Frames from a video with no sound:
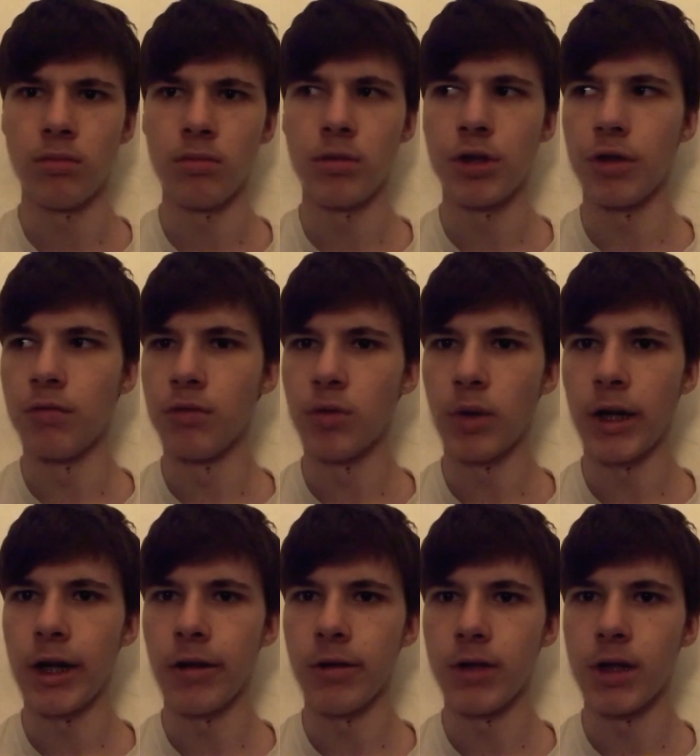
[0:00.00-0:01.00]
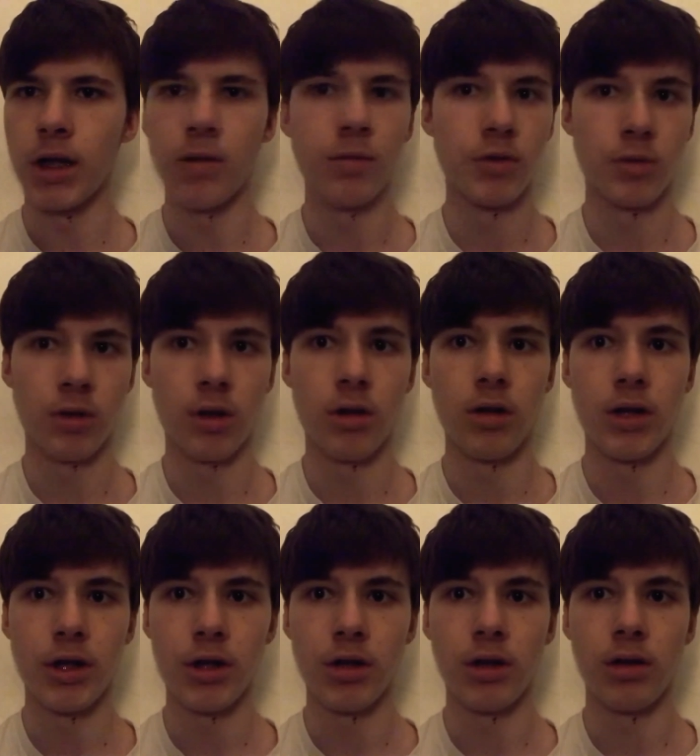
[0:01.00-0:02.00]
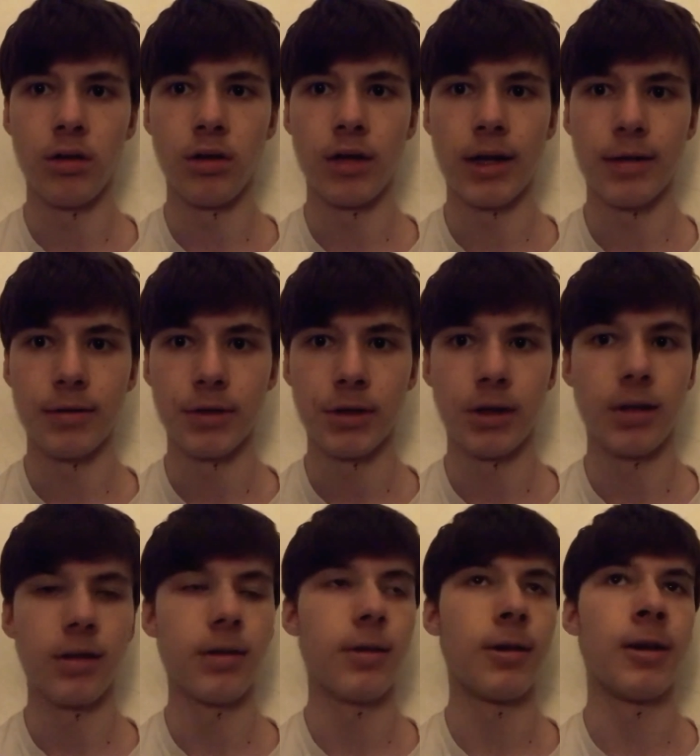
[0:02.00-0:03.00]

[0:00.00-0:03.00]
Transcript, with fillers: June 2019 was when I initially announced it,